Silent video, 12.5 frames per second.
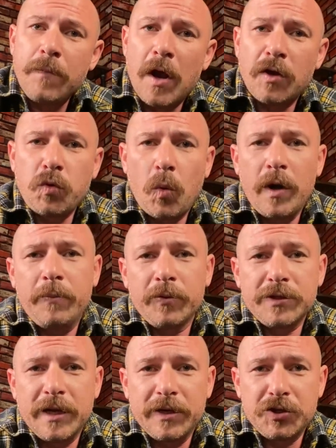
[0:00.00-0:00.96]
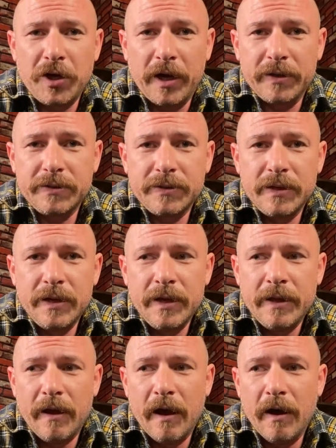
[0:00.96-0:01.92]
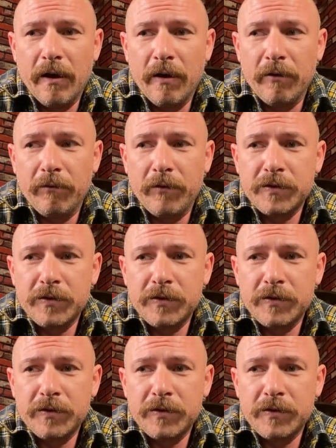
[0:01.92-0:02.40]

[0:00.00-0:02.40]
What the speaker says: a 20% chance of